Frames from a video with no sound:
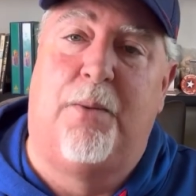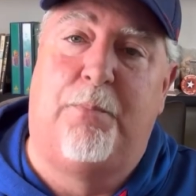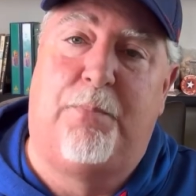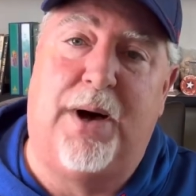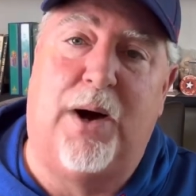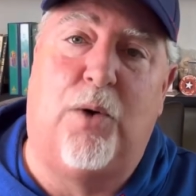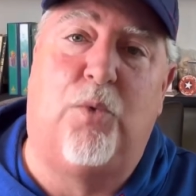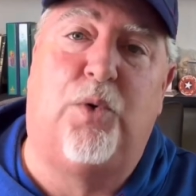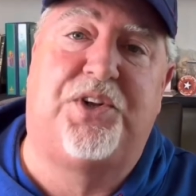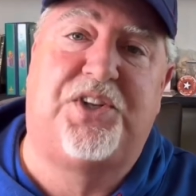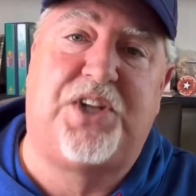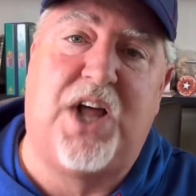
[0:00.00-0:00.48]

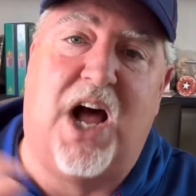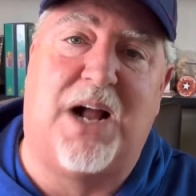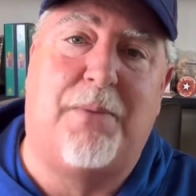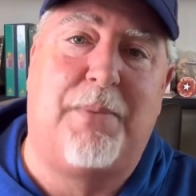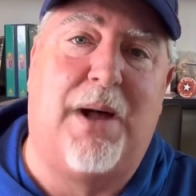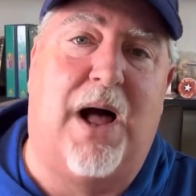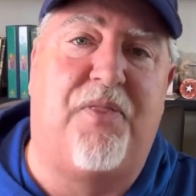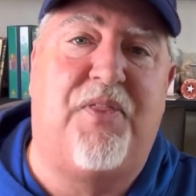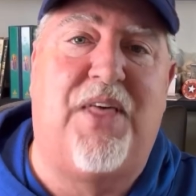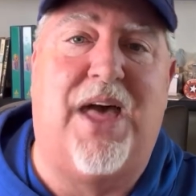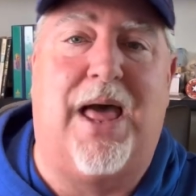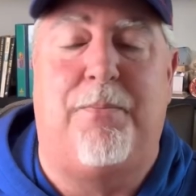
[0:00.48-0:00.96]
But we'll talk
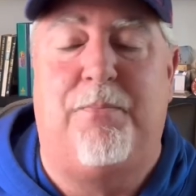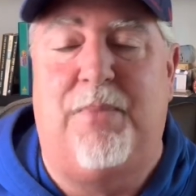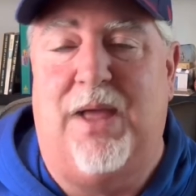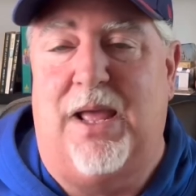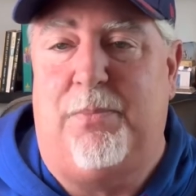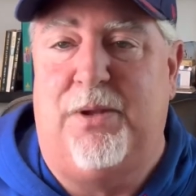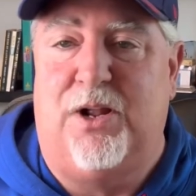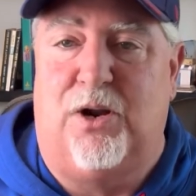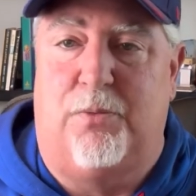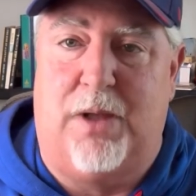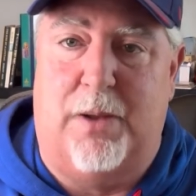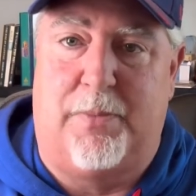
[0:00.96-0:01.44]
about that
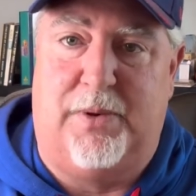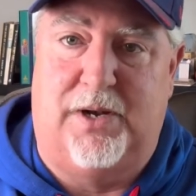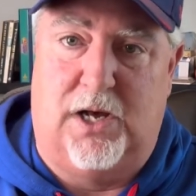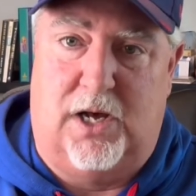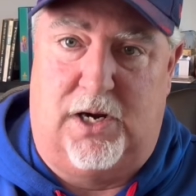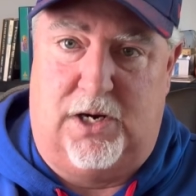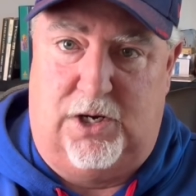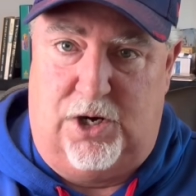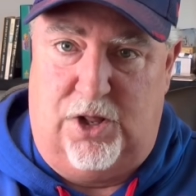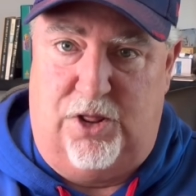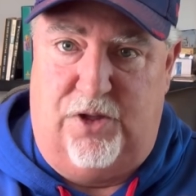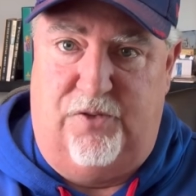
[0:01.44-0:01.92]
maybe or maybe
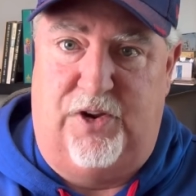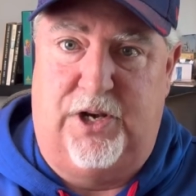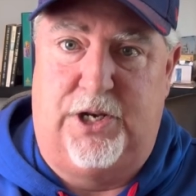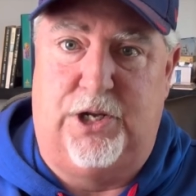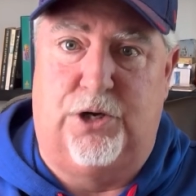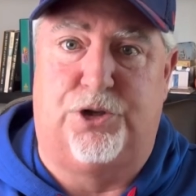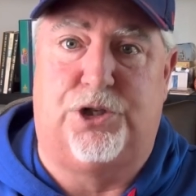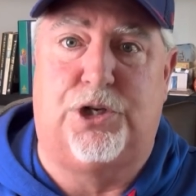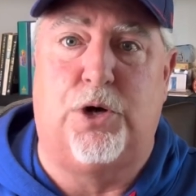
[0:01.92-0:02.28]
not in another video.